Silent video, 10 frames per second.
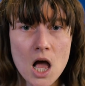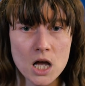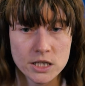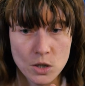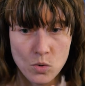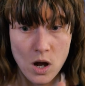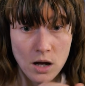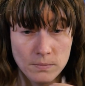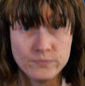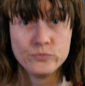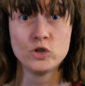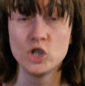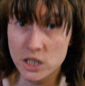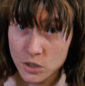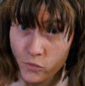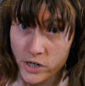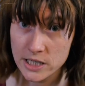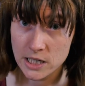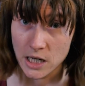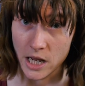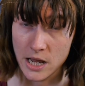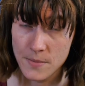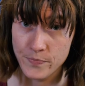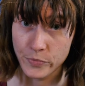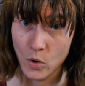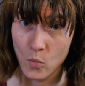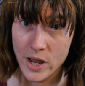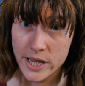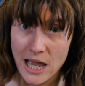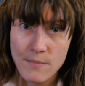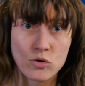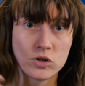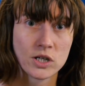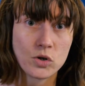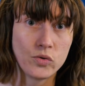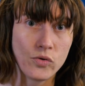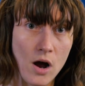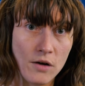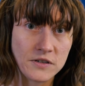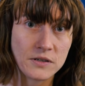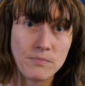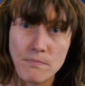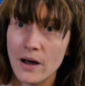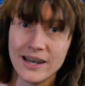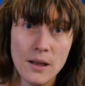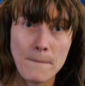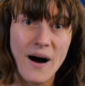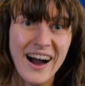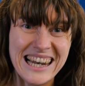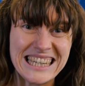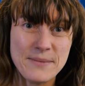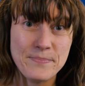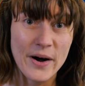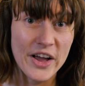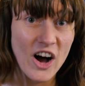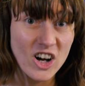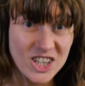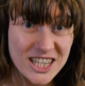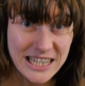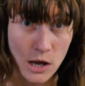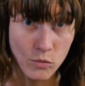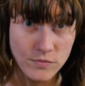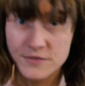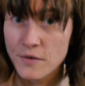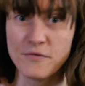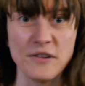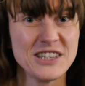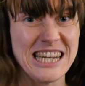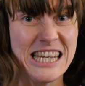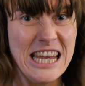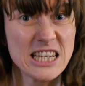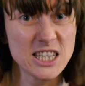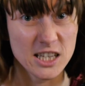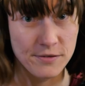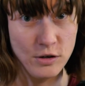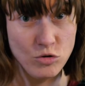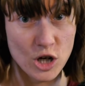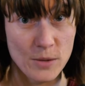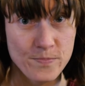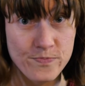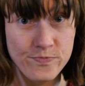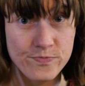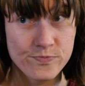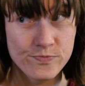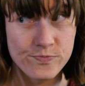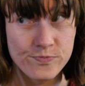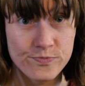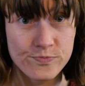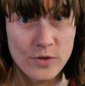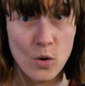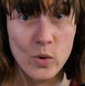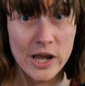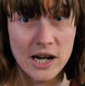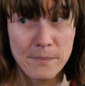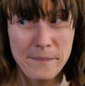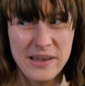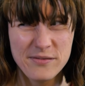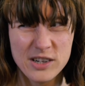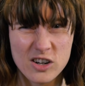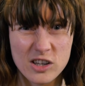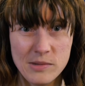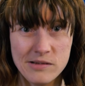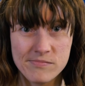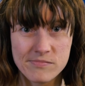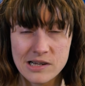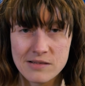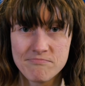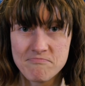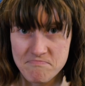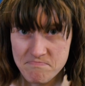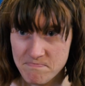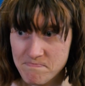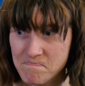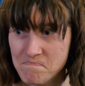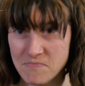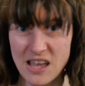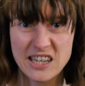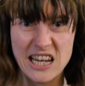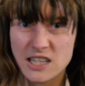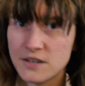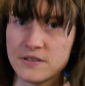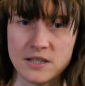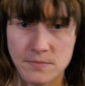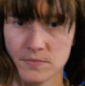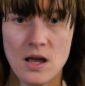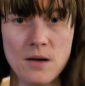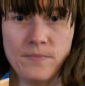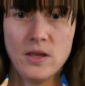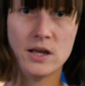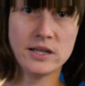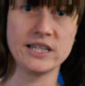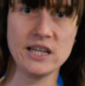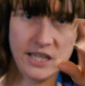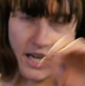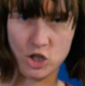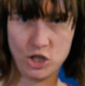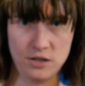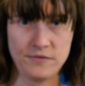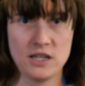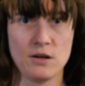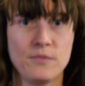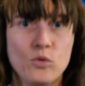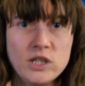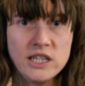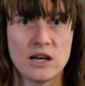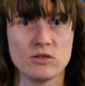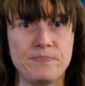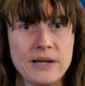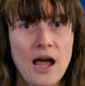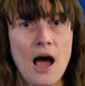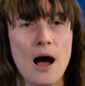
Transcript: So, just recently, we came across a craft piloted by ourselves from 15 years into the future. We had a bit of an argument, and they attacked us. See attached to the video for more details, but